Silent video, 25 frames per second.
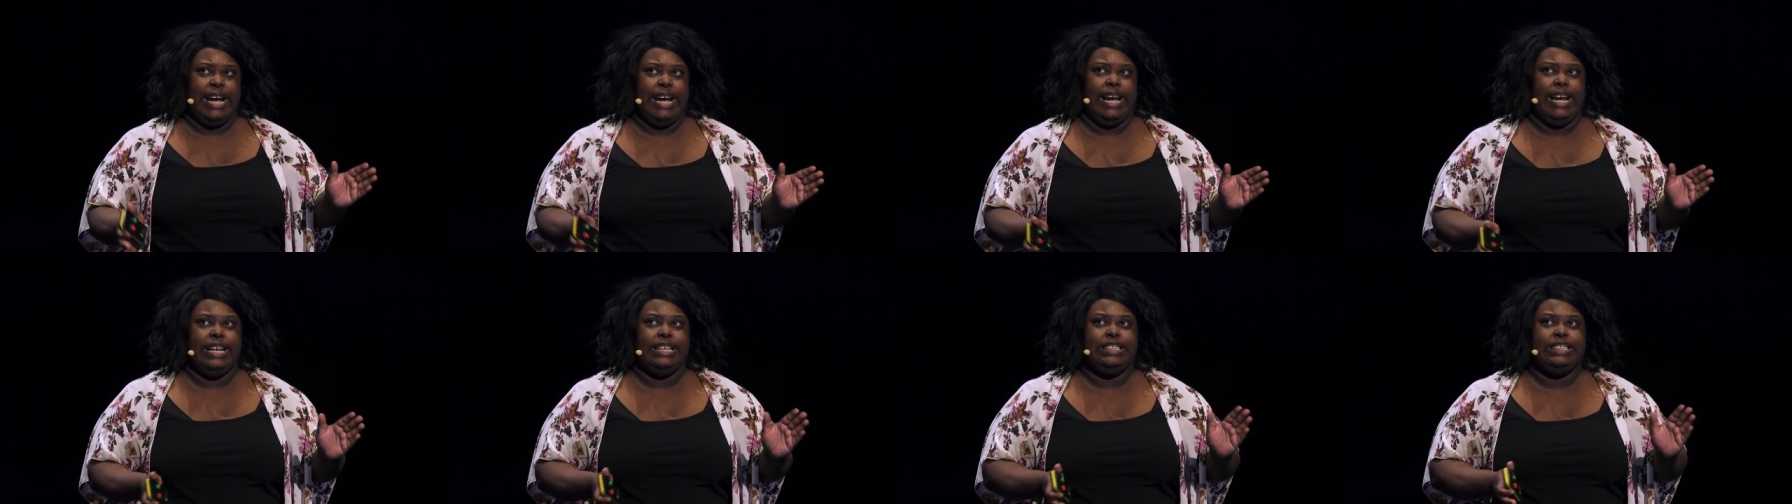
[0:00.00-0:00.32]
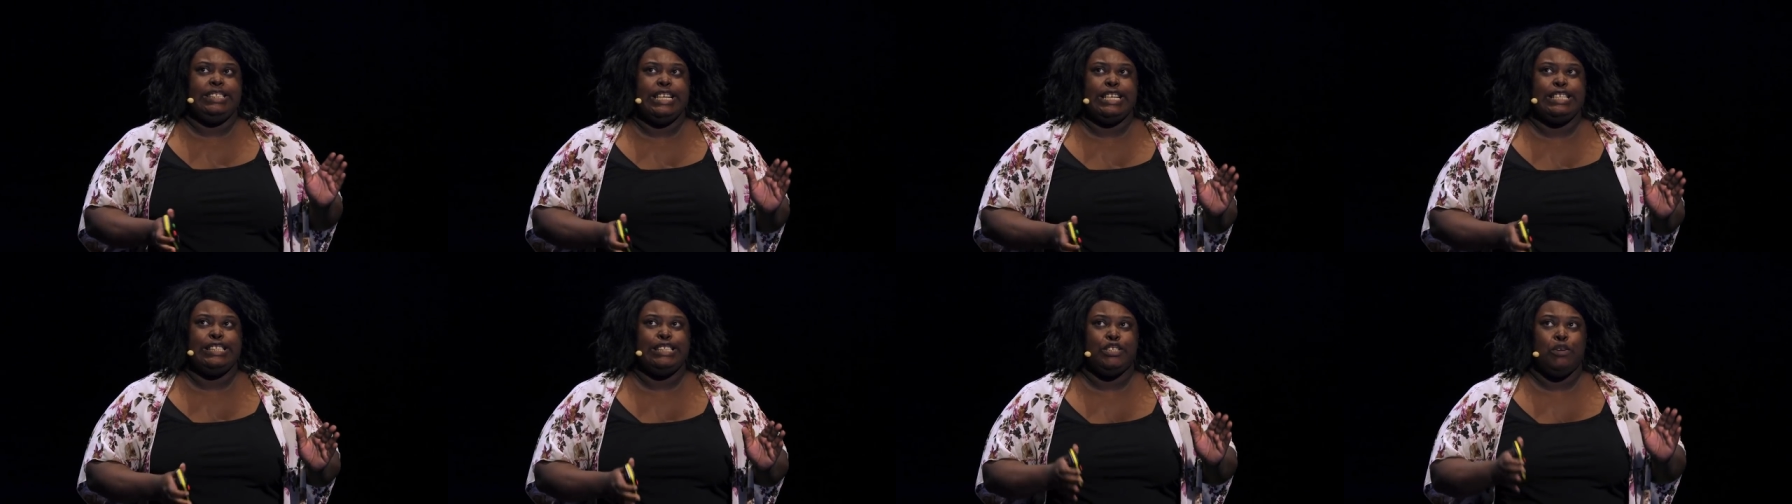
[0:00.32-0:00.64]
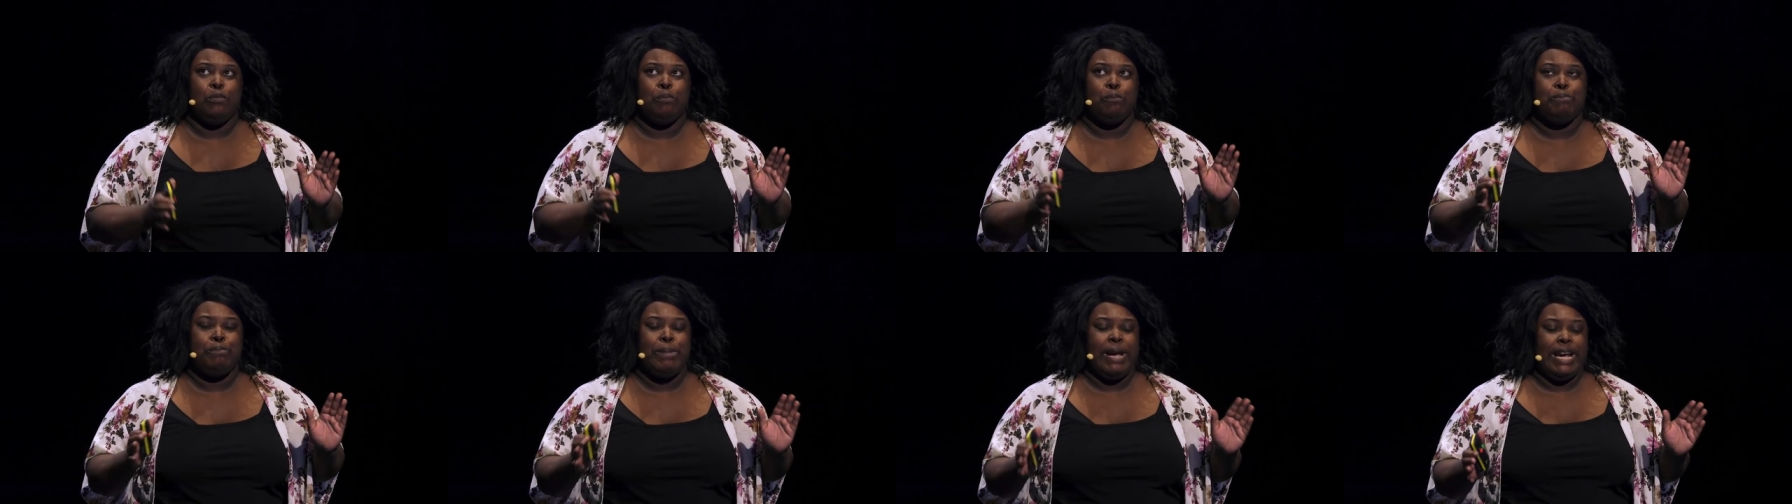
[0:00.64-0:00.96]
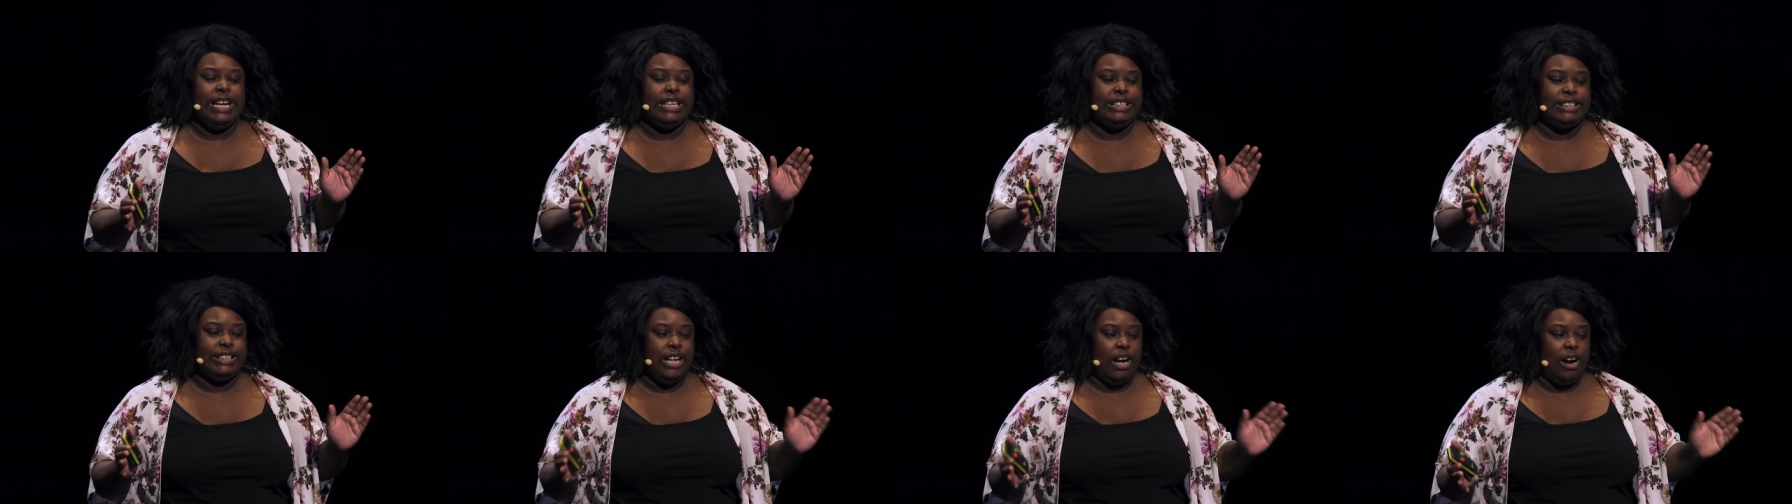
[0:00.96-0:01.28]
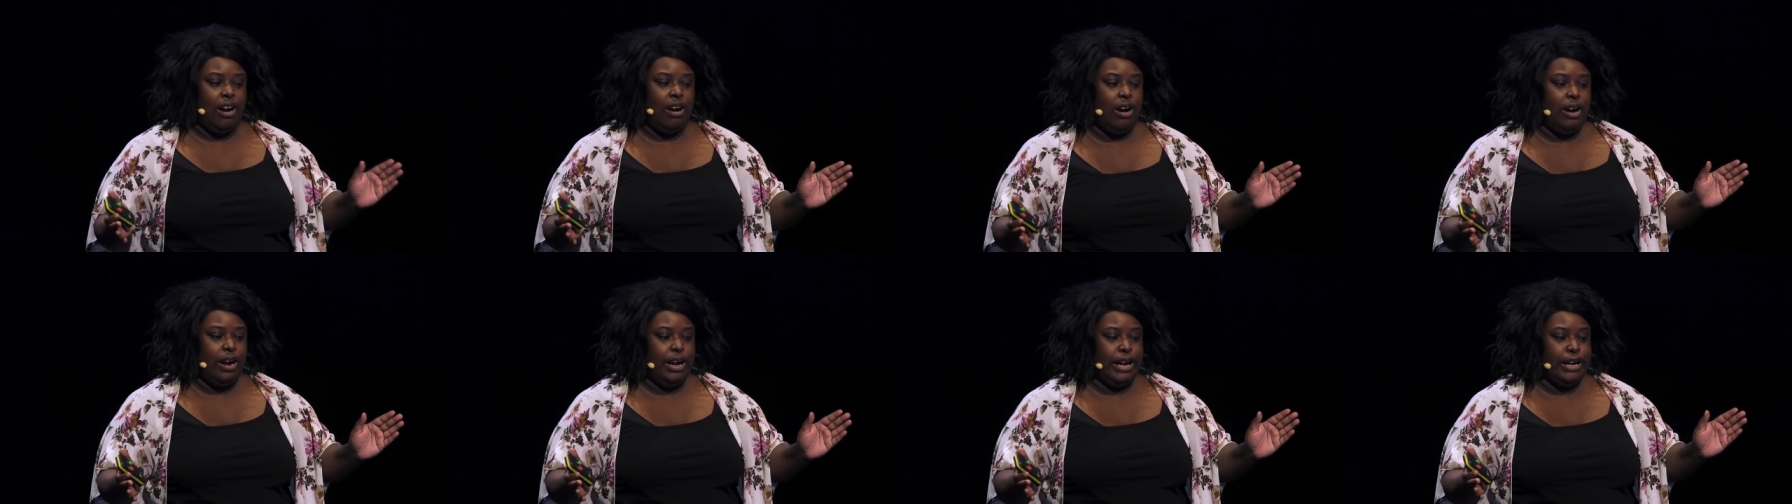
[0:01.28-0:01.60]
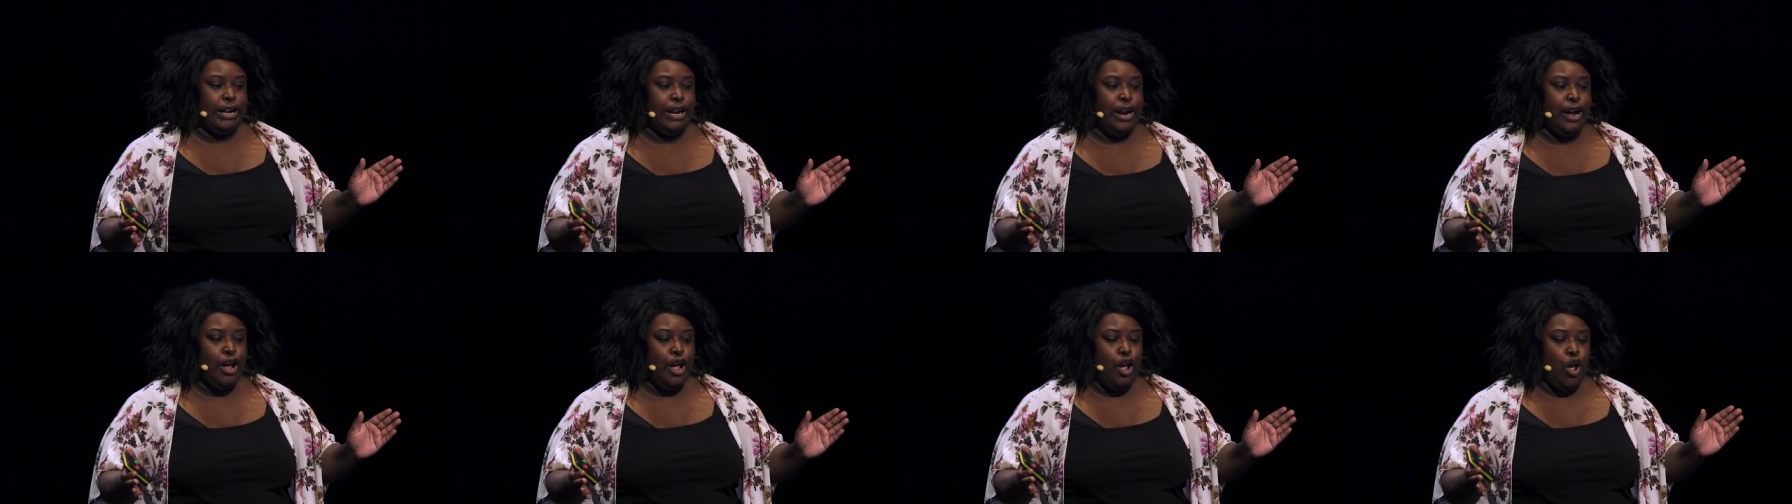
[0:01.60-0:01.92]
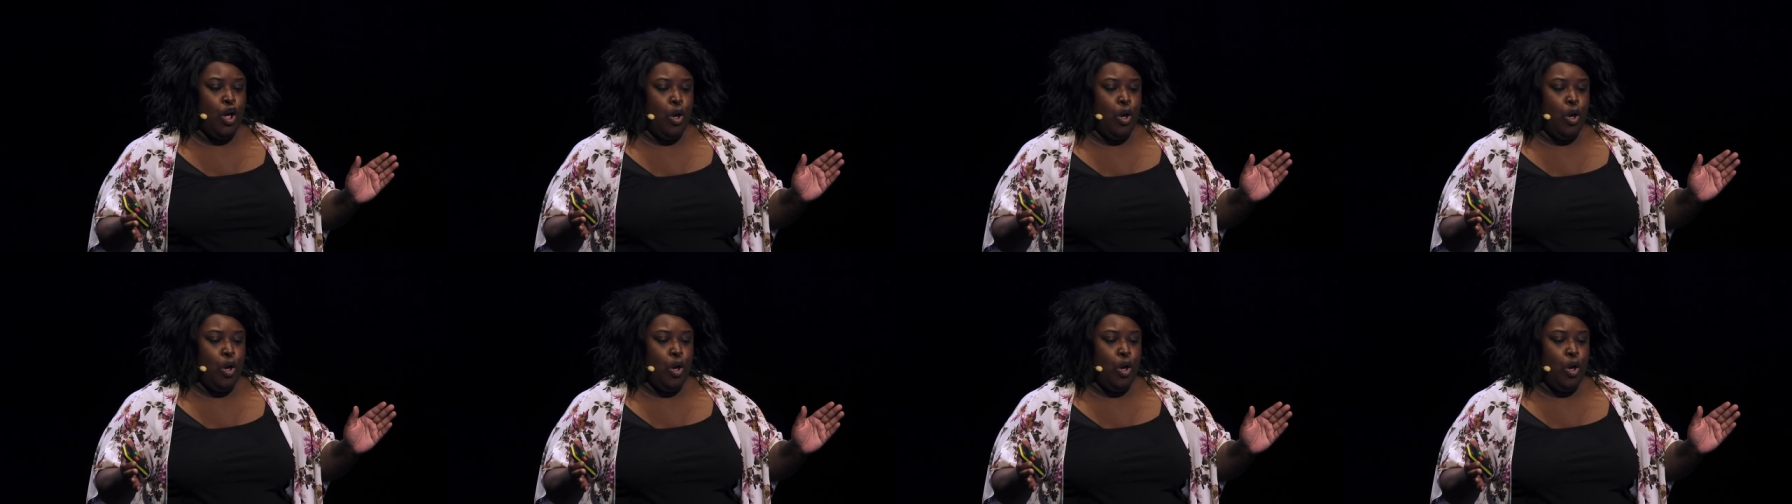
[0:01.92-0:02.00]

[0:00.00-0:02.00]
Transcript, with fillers: a system based on